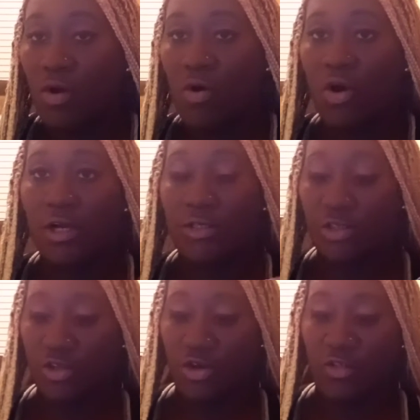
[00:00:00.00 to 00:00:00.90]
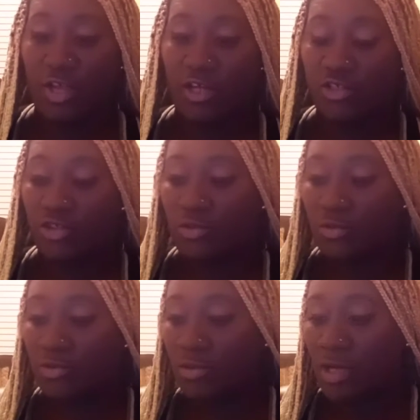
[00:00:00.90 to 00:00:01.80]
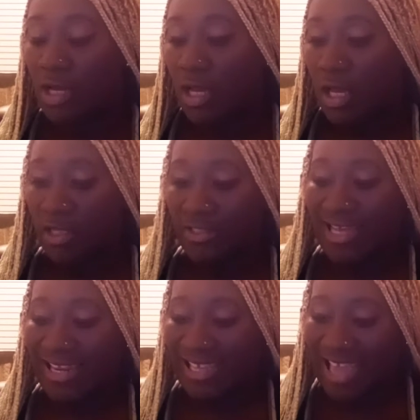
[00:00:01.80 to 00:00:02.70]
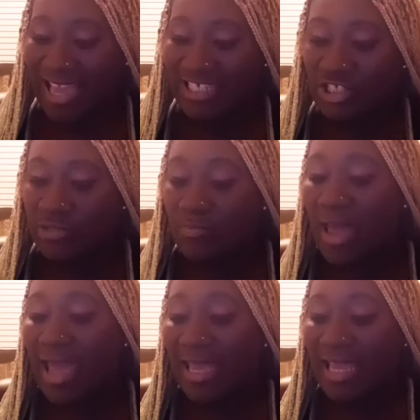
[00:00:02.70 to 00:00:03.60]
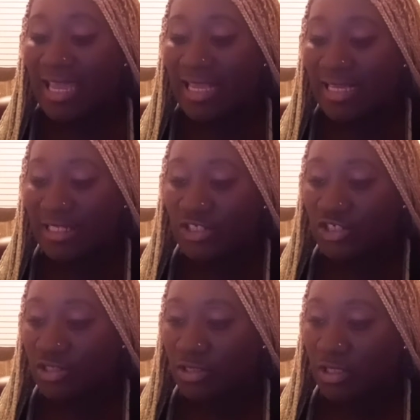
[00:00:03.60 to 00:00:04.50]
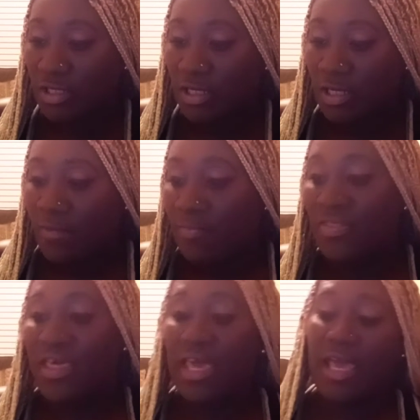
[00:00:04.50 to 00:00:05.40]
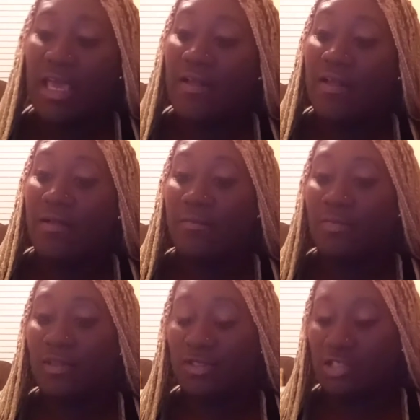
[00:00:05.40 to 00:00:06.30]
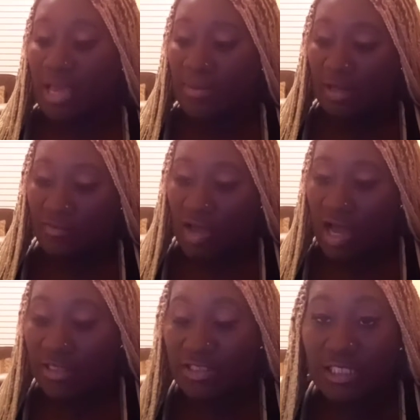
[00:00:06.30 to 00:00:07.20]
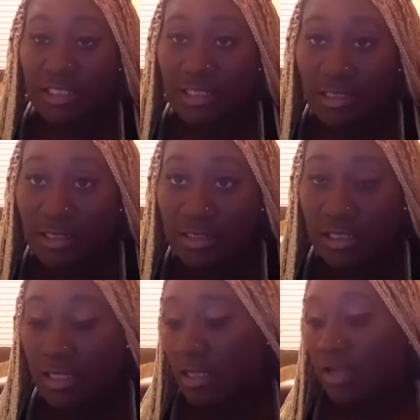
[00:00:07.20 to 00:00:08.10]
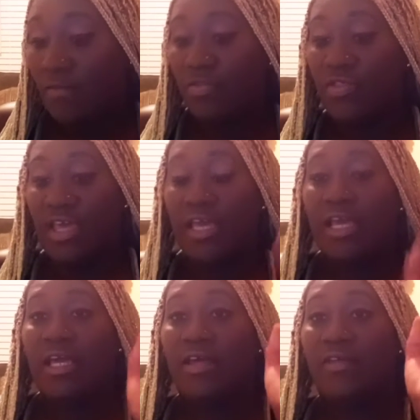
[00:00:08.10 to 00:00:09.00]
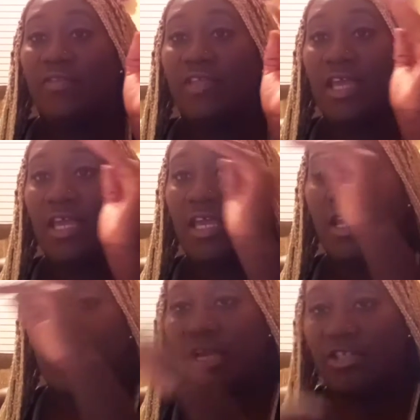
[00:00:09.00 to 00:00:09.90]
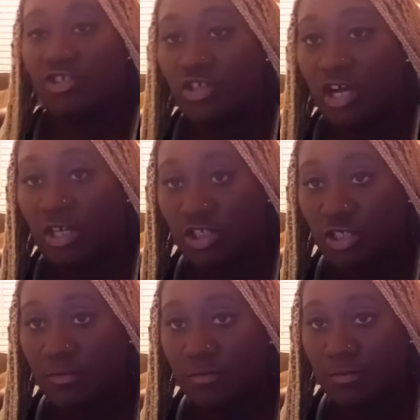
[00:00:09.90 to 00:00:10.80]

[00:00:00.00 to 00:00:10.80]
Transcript: or, they'll do a dedication page, then the table of contents, then the introduction.